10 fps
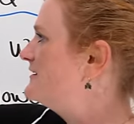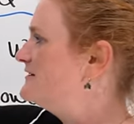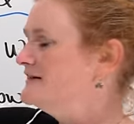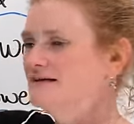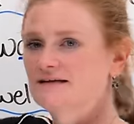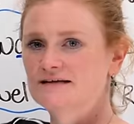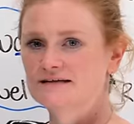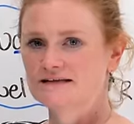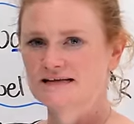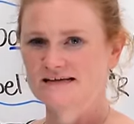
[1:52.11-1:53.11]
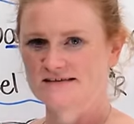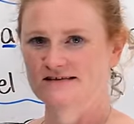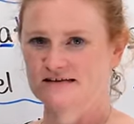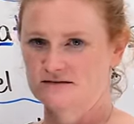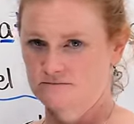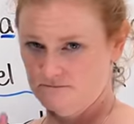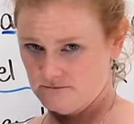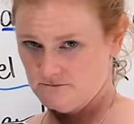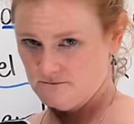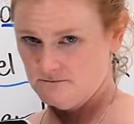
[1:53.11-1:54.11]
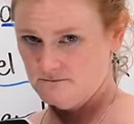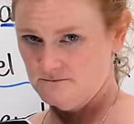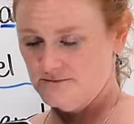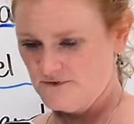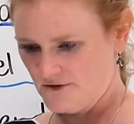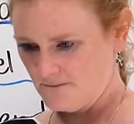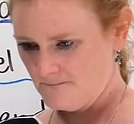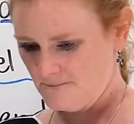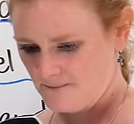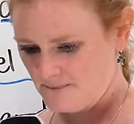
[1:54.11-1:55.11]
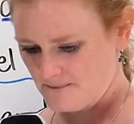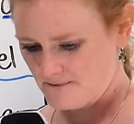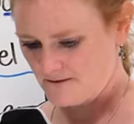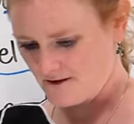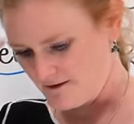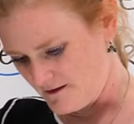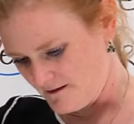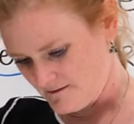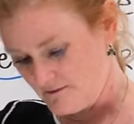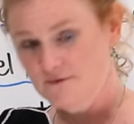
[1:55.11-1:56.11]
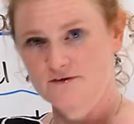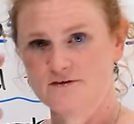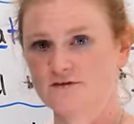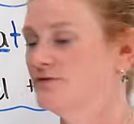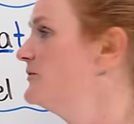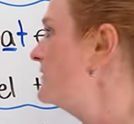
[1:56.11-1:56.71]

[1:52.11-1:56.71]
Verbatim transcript: the T like a D. So, uh, this is the